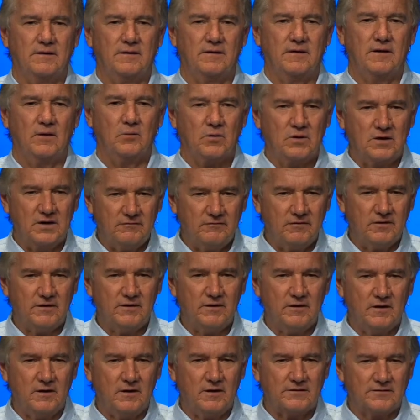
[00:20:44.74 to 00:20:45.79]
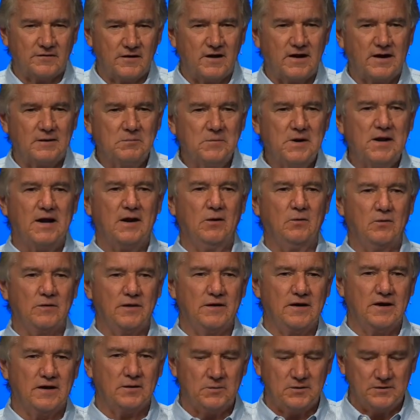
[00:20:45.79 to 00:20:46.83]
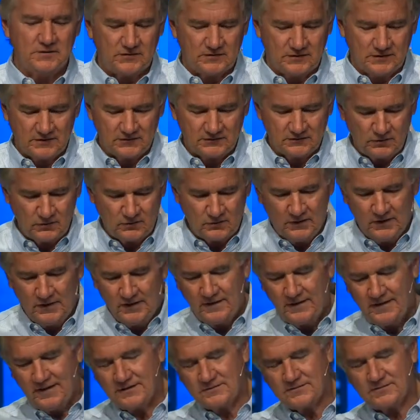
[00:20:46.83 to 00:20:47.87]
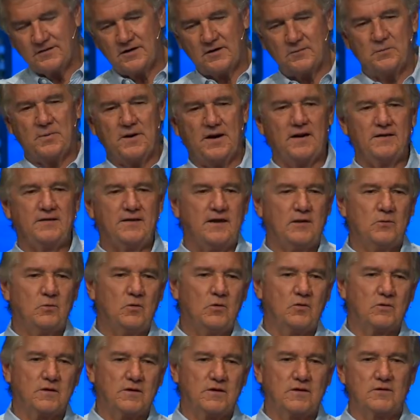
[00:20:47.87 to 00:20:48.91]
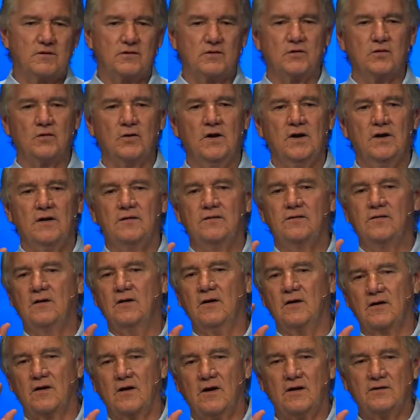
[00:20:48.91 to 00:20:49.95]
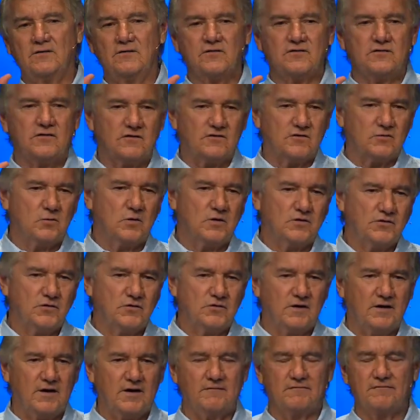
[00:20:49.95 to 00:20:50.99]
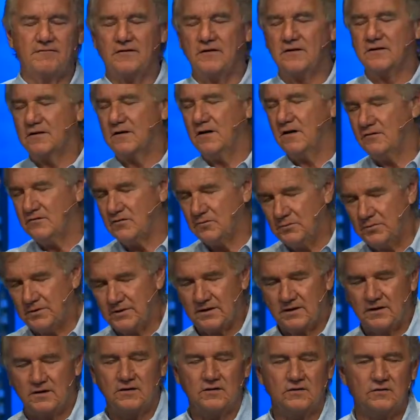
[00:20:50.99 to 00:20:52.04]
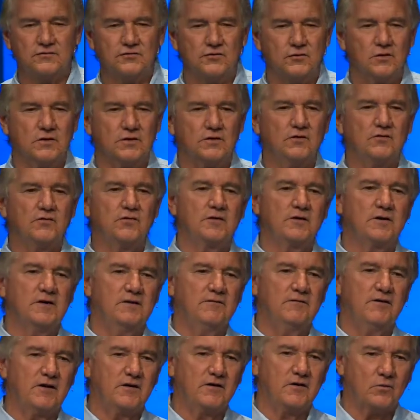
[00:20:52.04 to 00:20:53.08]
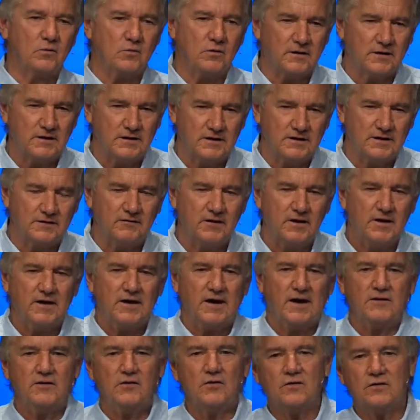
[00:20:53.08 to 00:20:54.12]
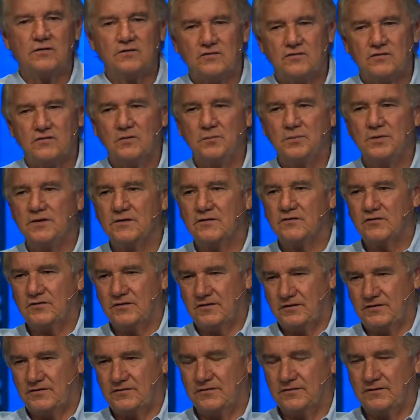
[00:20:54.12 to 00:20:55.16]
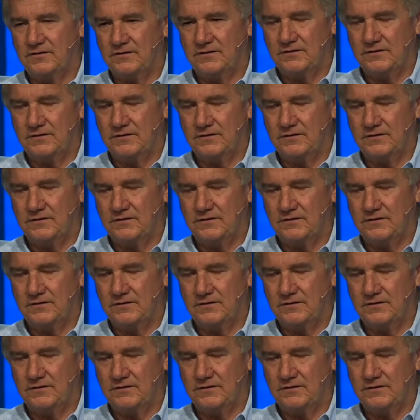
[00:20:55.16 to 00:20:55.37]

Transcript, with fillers: And we live in a time now where the enemy says, Oh, that's not bad. That won't kill you. God just doesn't want you to have fun. God's a big killjoy. You should live how you want to live, and you can still be a citizen.